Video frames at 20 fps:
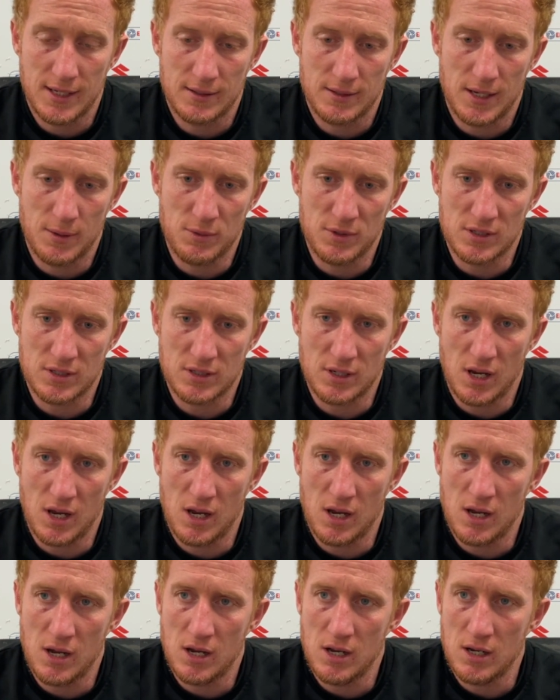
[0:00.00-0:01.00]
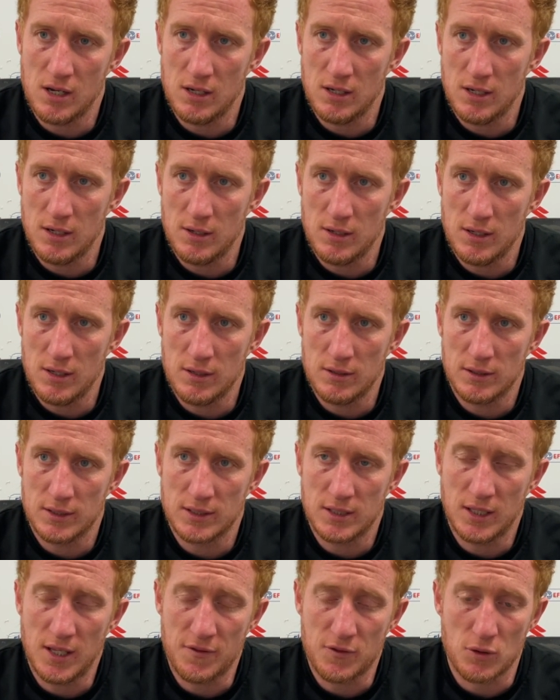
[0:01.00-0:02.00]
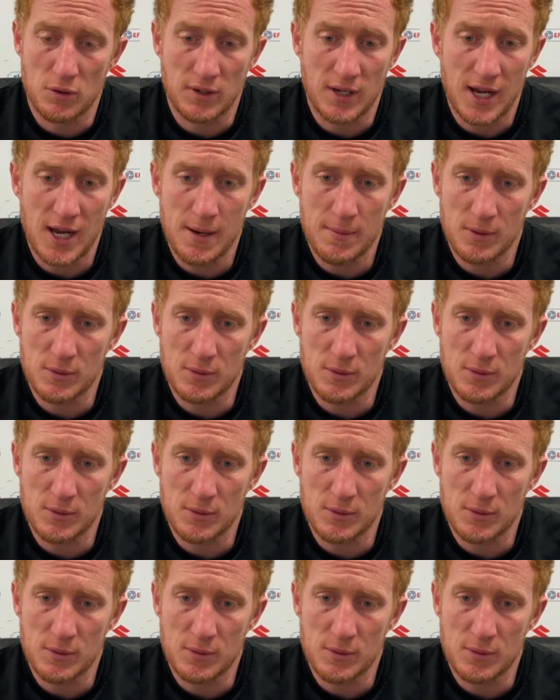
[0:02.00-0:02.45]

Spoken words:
It's a difficult game.